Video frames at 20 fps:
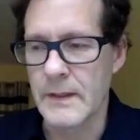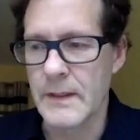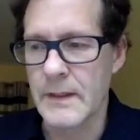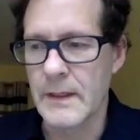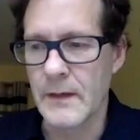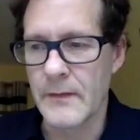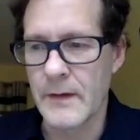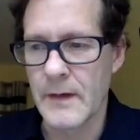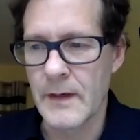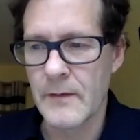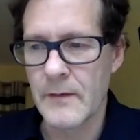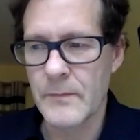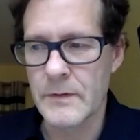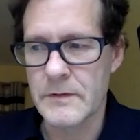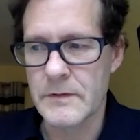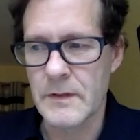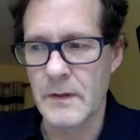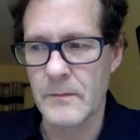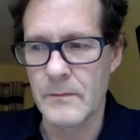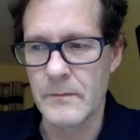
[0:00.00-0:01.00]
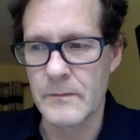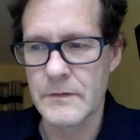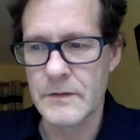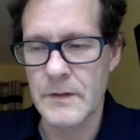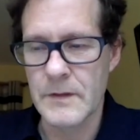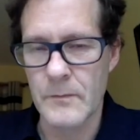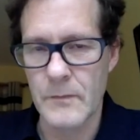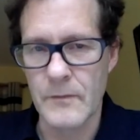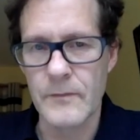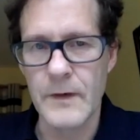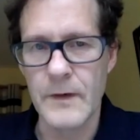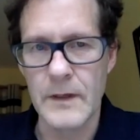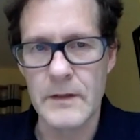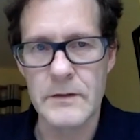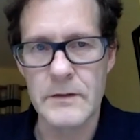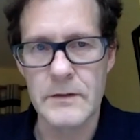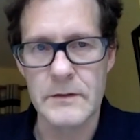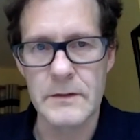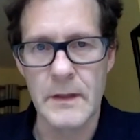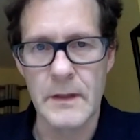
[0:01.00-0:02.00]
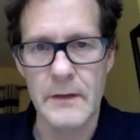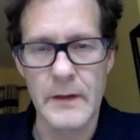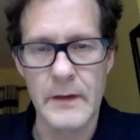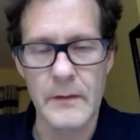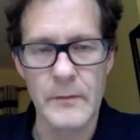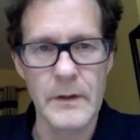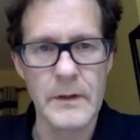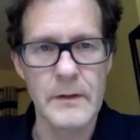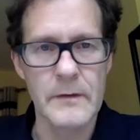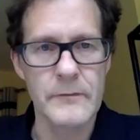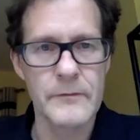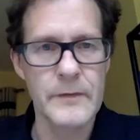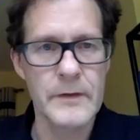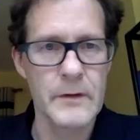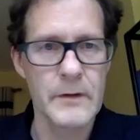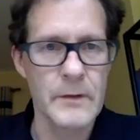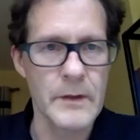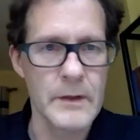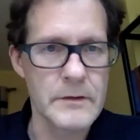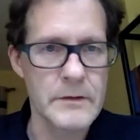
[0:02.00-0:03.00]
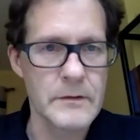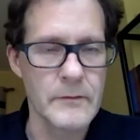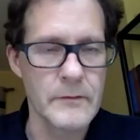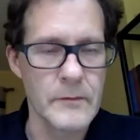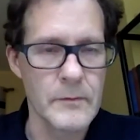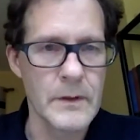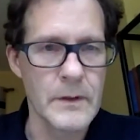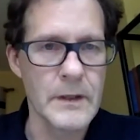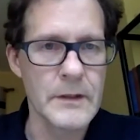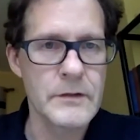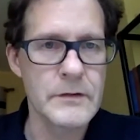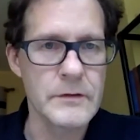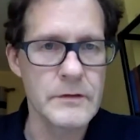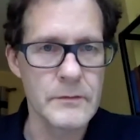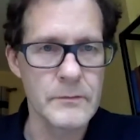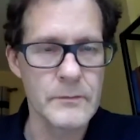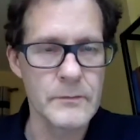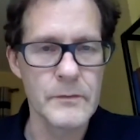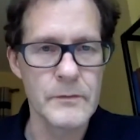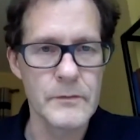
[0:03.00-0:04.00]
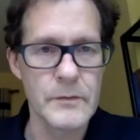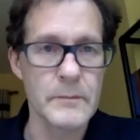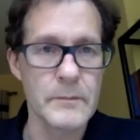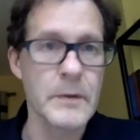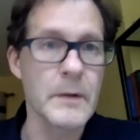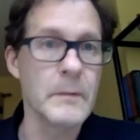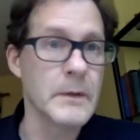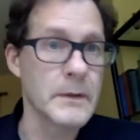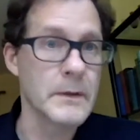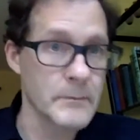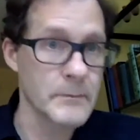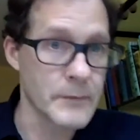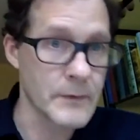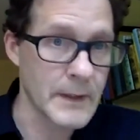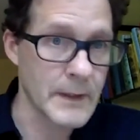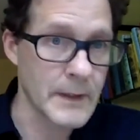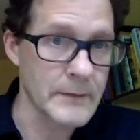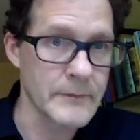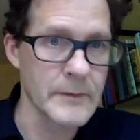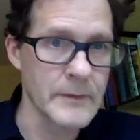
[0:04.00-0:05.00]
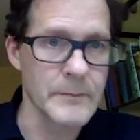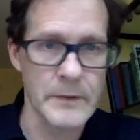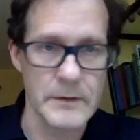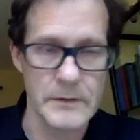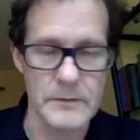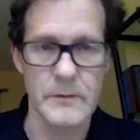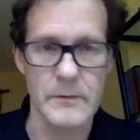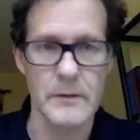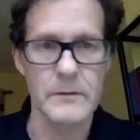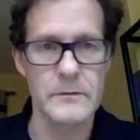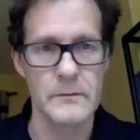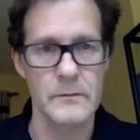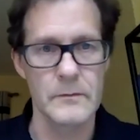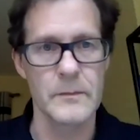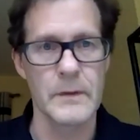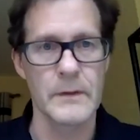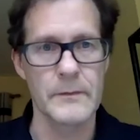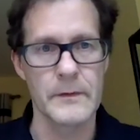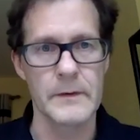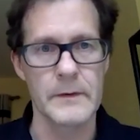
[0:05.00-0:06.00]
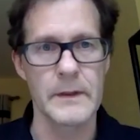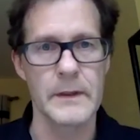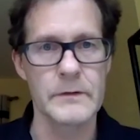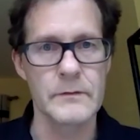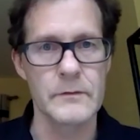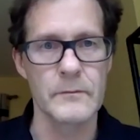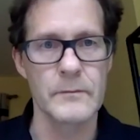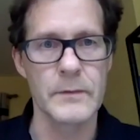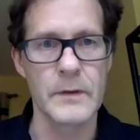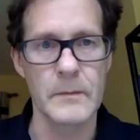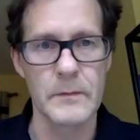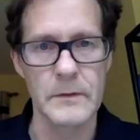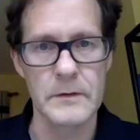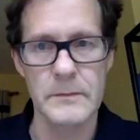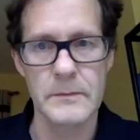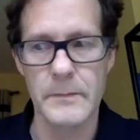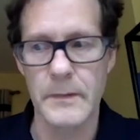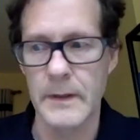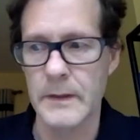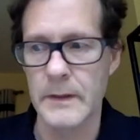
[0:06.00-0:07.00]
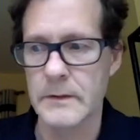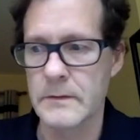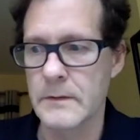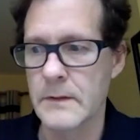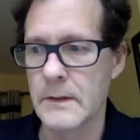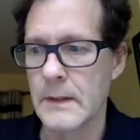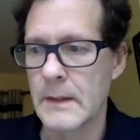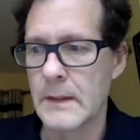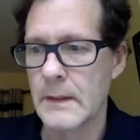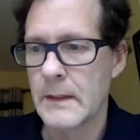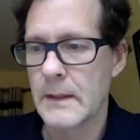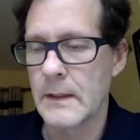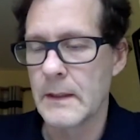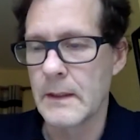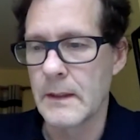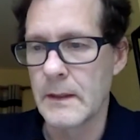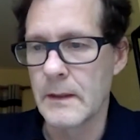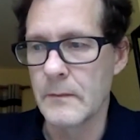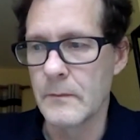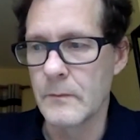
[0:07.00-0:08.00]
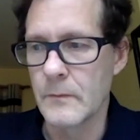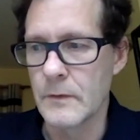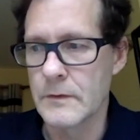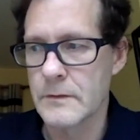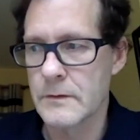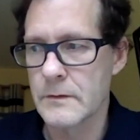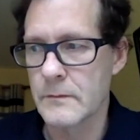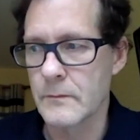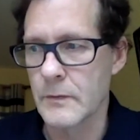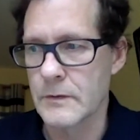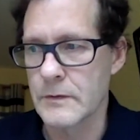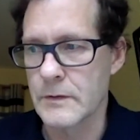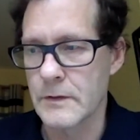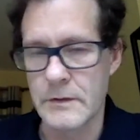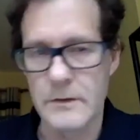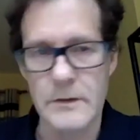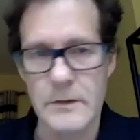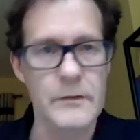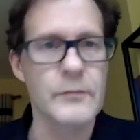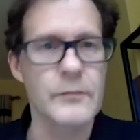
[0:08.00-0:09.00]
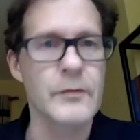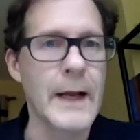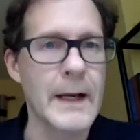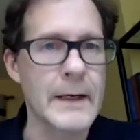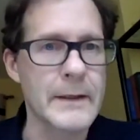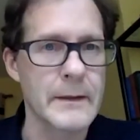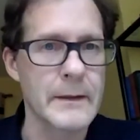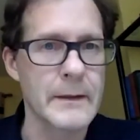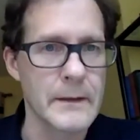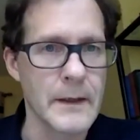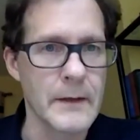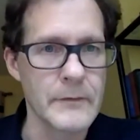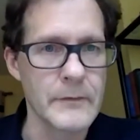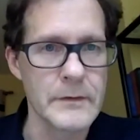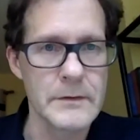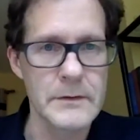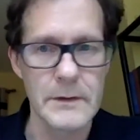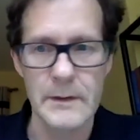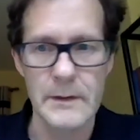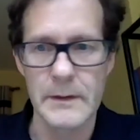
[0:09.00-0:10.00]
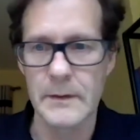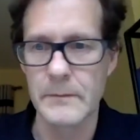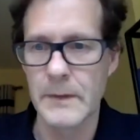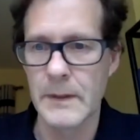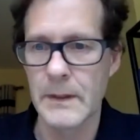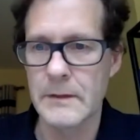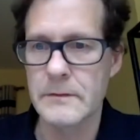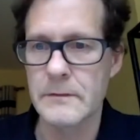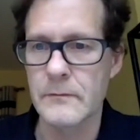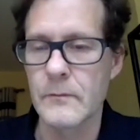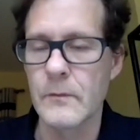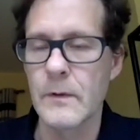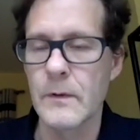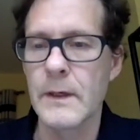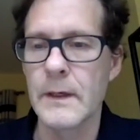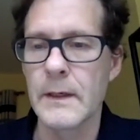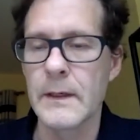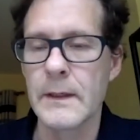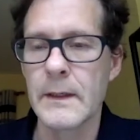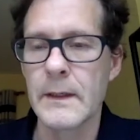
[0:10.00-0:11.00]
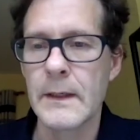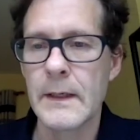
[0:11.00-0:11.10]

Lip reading: Yeah, there have been some reflections on that reconfiguration of the relationship between public and private, but it's also about the nature of public space, which has contracted, obviously, in a massive way.